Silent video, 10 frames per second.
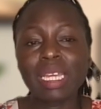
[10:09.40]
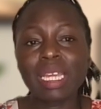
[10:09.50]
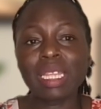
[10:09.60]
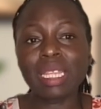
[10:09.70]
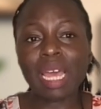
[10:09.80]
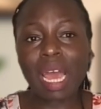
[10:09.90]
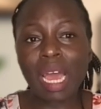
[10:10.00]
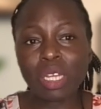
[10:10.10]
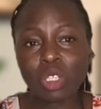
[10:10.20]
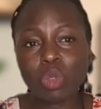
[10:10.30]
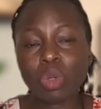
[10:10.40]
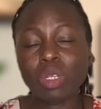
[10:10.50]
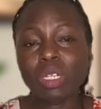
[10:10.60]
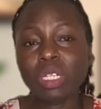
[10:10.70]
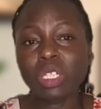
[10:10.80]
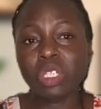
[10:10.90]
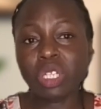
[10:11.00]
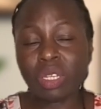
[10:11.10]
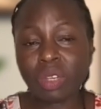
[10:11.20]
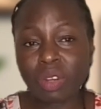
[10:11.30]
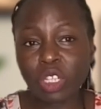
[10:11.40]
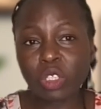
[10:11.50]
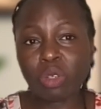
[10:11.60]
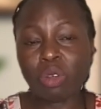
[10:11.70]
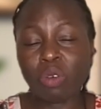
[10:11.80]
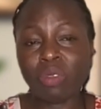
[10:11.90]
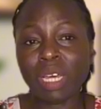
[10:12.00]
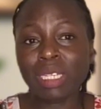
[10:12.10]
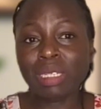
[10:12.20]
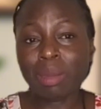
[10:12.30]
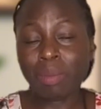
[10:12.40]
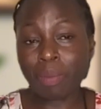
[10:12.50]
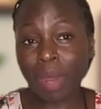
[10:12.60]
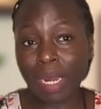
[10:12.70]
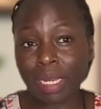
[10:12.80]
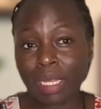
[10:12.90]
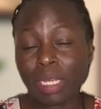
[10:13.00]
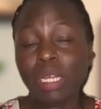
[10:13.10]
in the actual generation of that money.